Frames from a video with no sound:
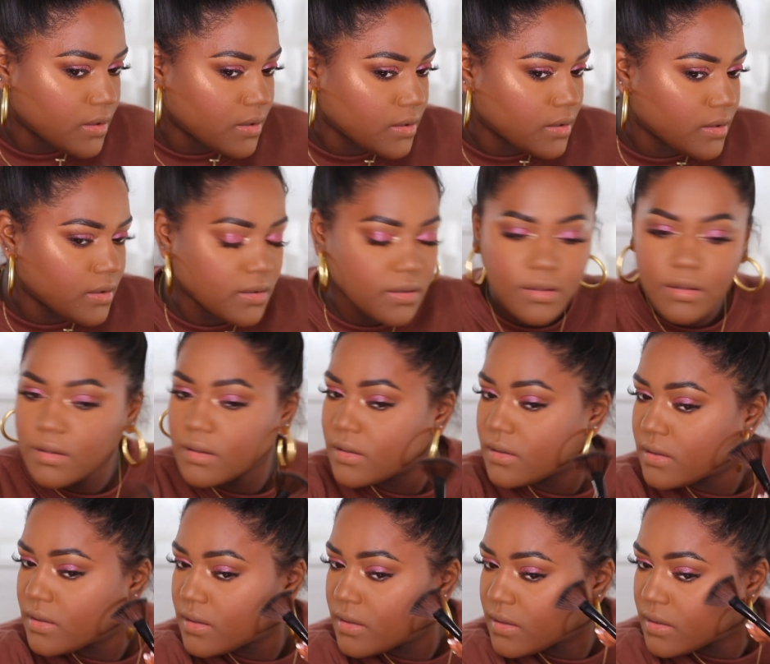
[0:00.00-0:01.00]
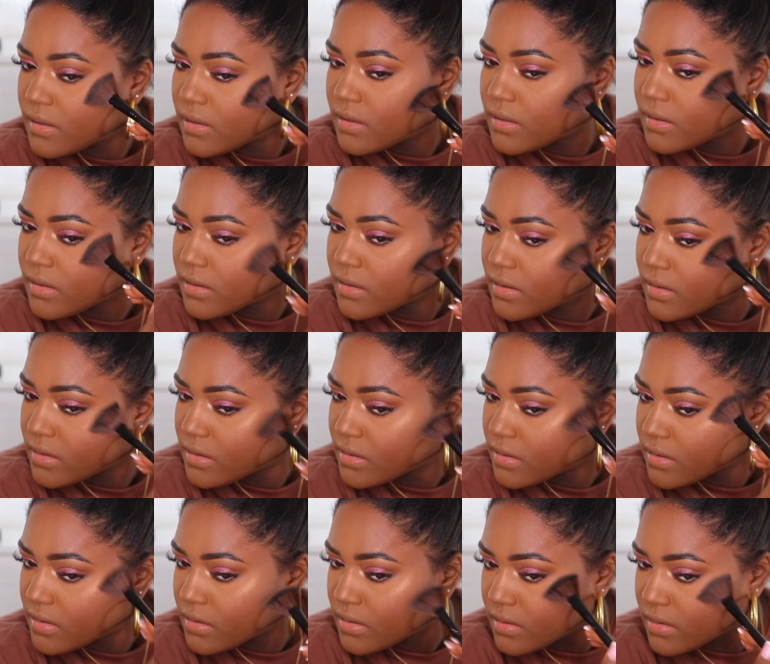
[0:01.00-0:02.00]

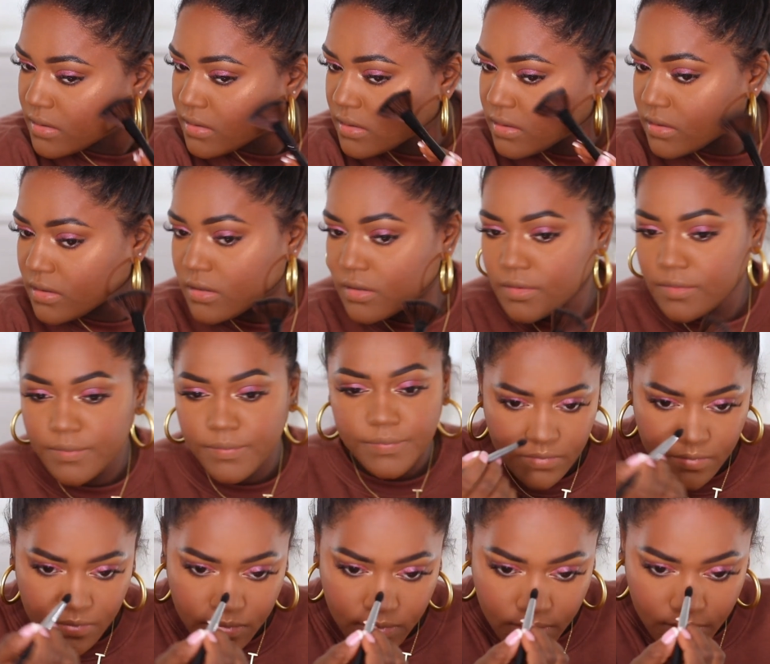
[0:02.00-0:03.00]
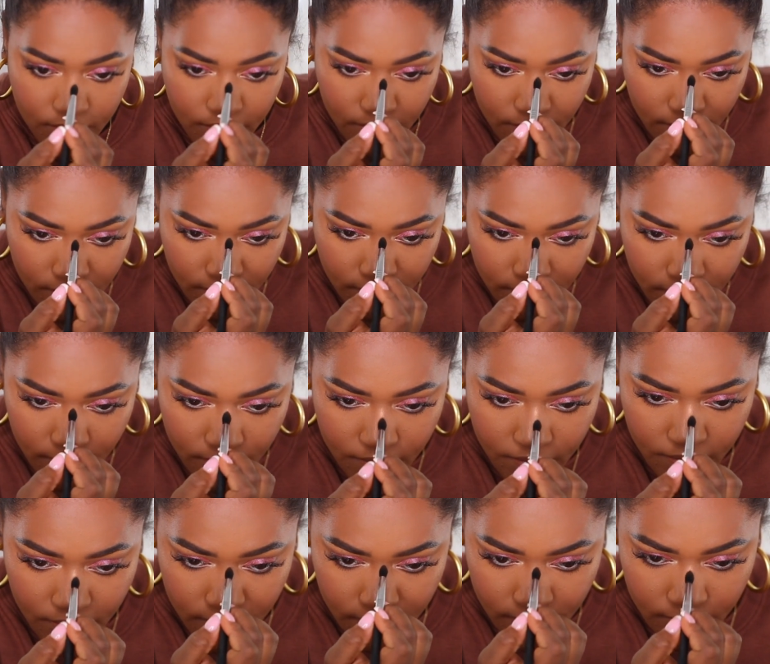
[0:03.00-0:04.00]

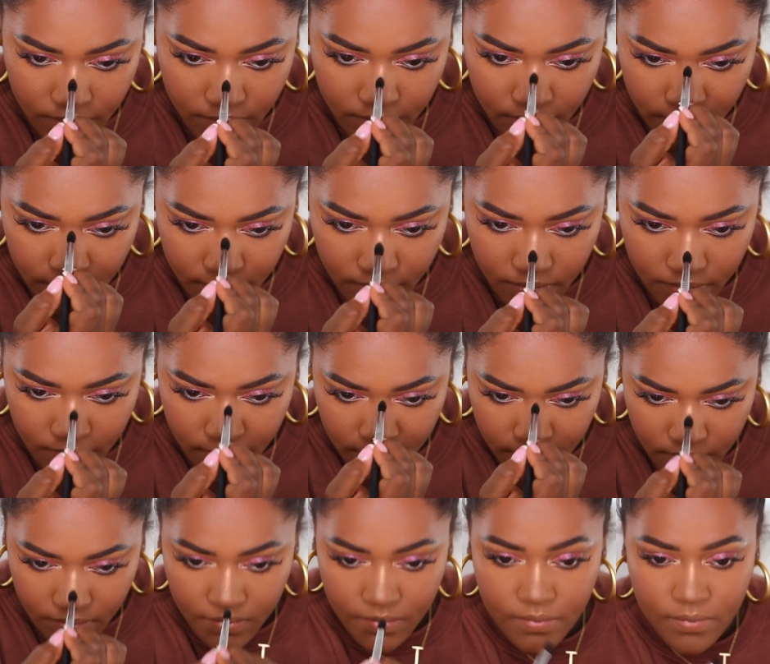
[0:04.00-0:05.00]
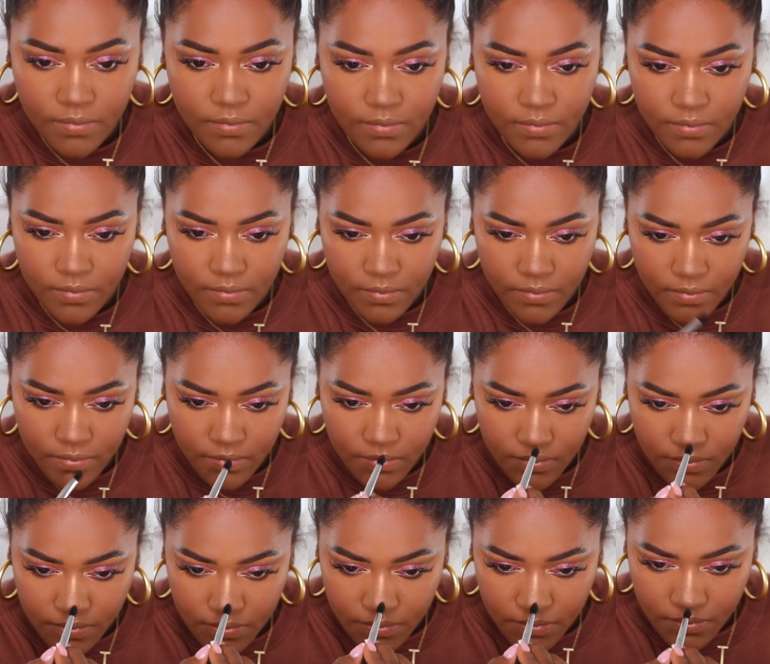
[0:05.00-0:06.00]

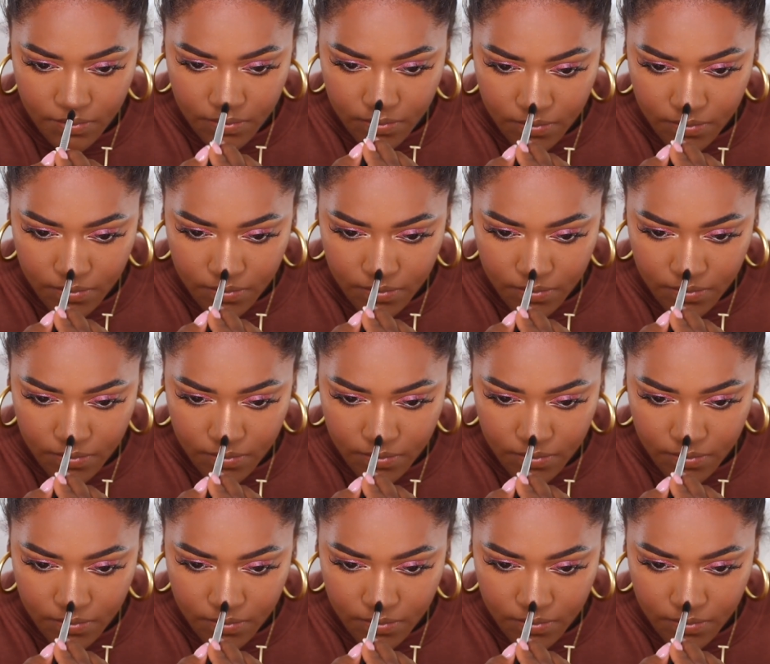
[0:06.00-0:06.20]
(no one is talking)